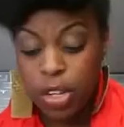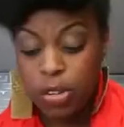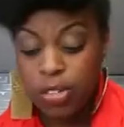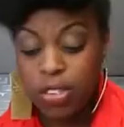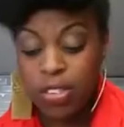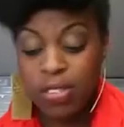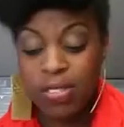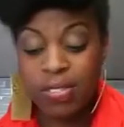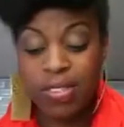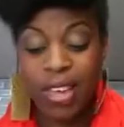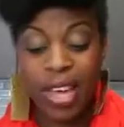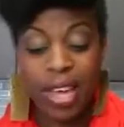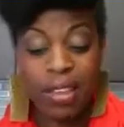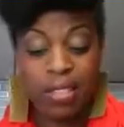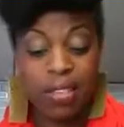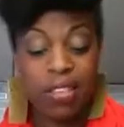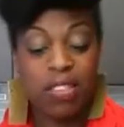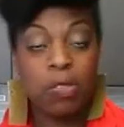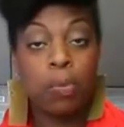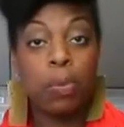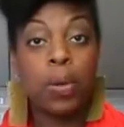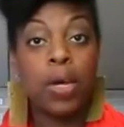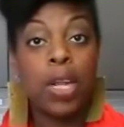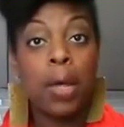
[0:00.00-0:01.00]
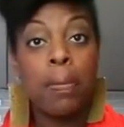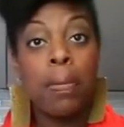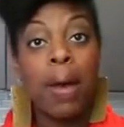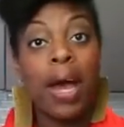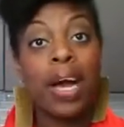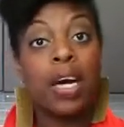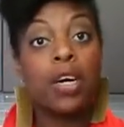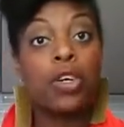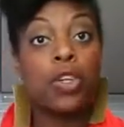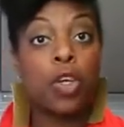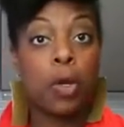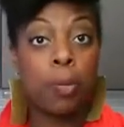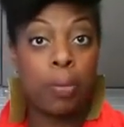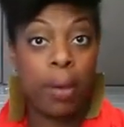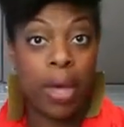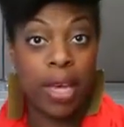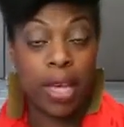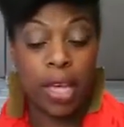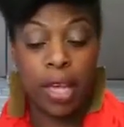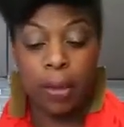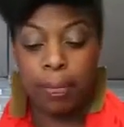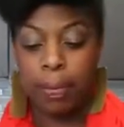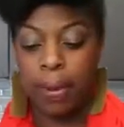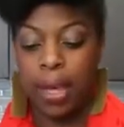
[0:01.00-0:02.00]
you just take this, put it back on your
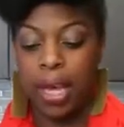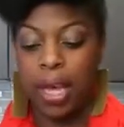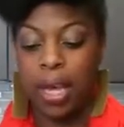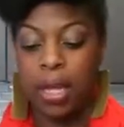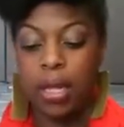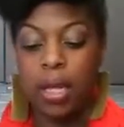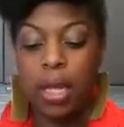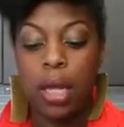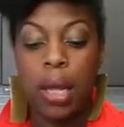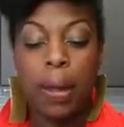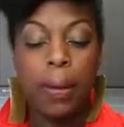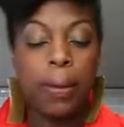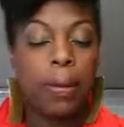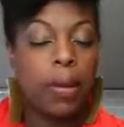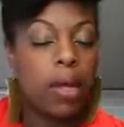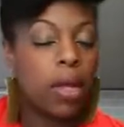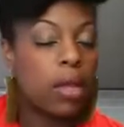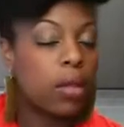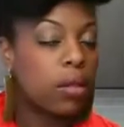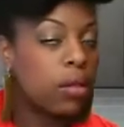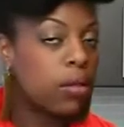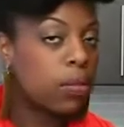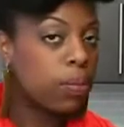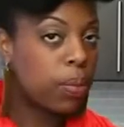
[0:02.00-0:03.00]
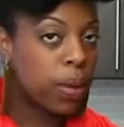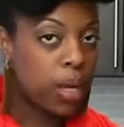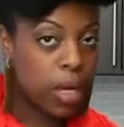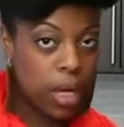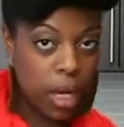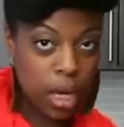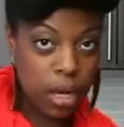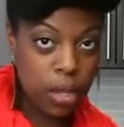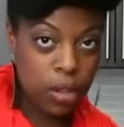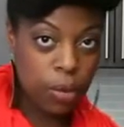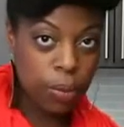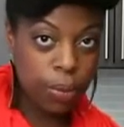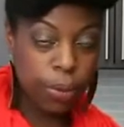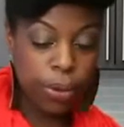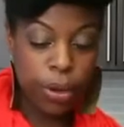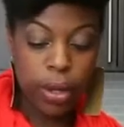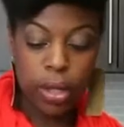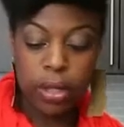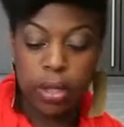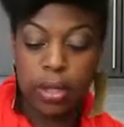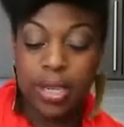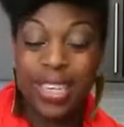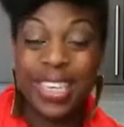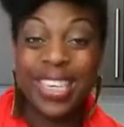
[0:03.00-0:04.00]
baking pan, put it under the
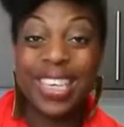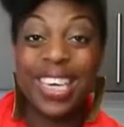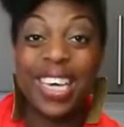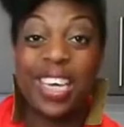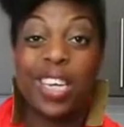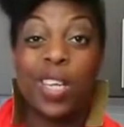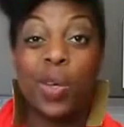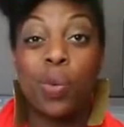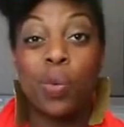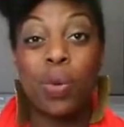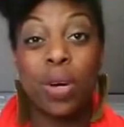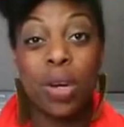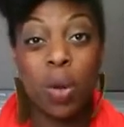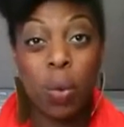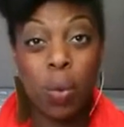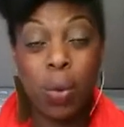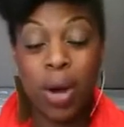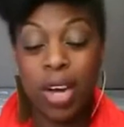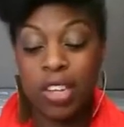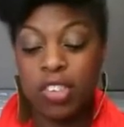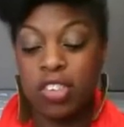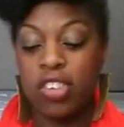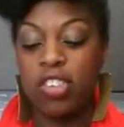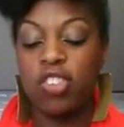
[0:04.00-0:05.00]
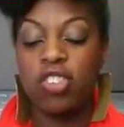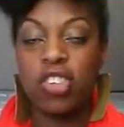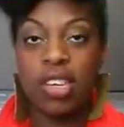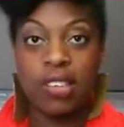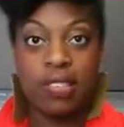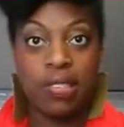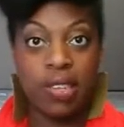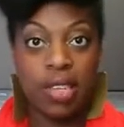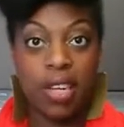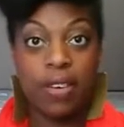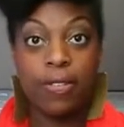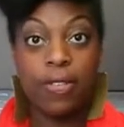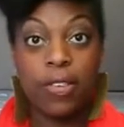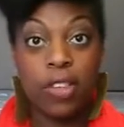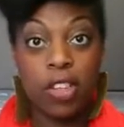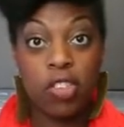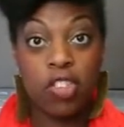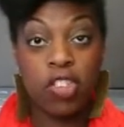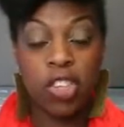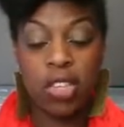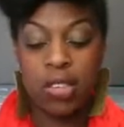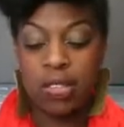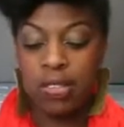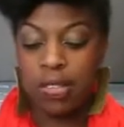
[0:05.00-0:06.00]
broiler. Again, you wanna watch it just enough for the
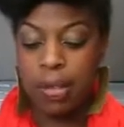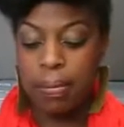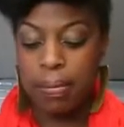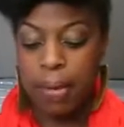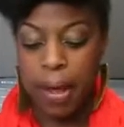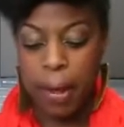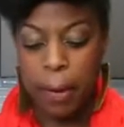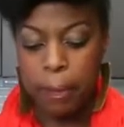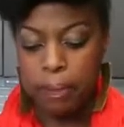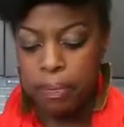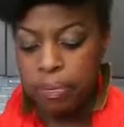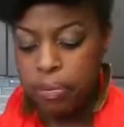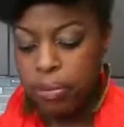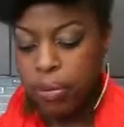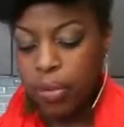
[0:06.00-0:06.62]
cheese to melt.